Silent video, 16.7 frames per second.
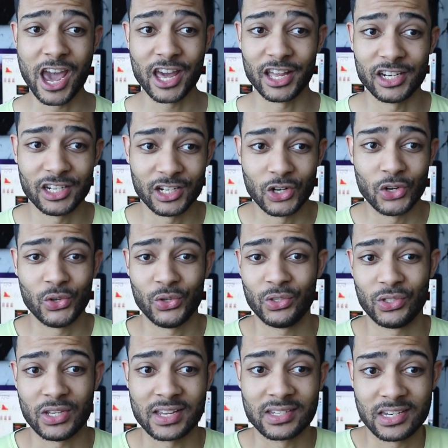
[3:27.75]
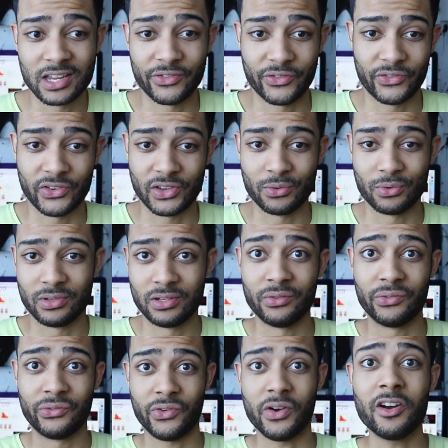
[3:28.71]
It looked as if it was
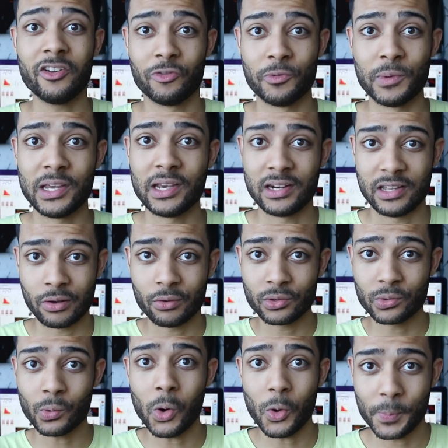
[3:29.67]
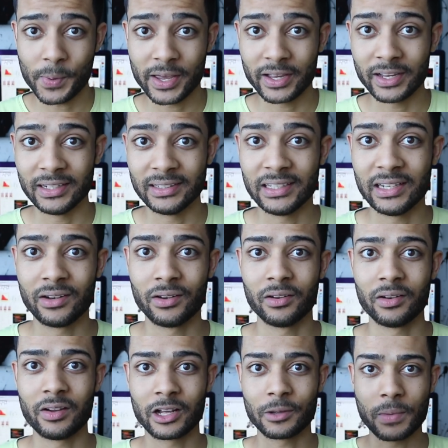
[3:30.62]
in front of me and it was warping. It didn't
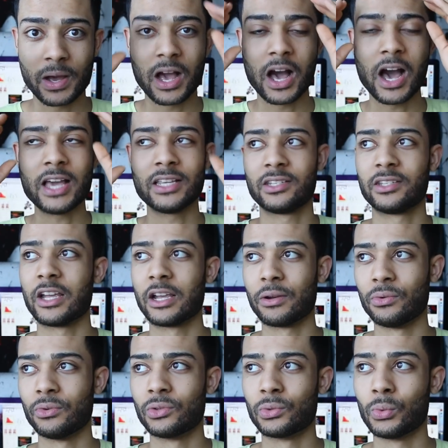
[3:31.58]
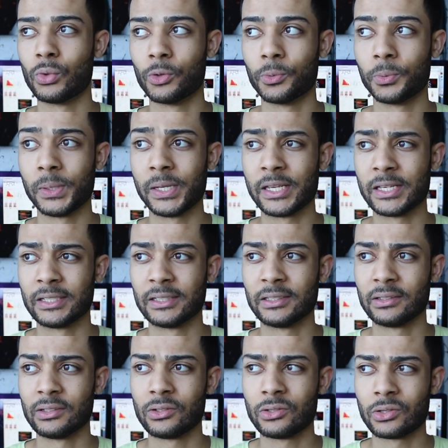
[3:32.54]
look like my eyesight was
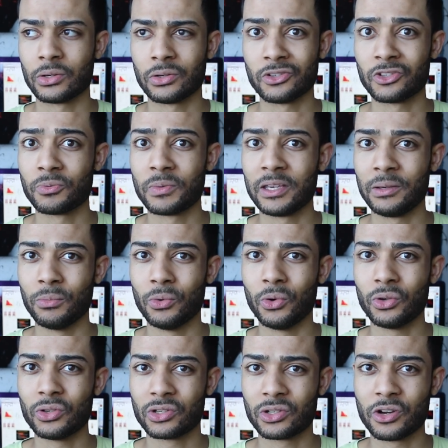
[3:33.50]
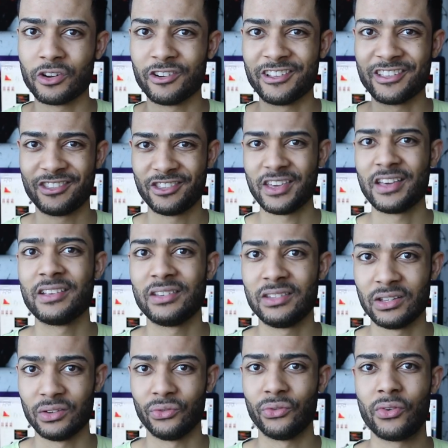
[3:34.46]
warping, so to speak, more so the
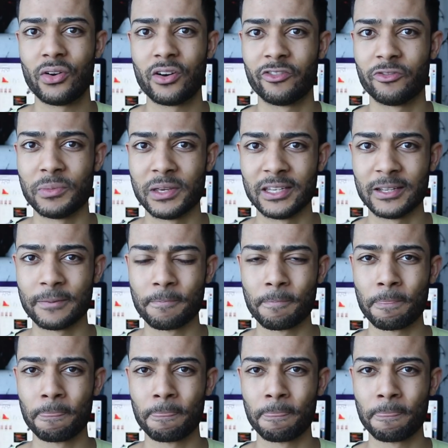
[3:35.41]
things in front of me.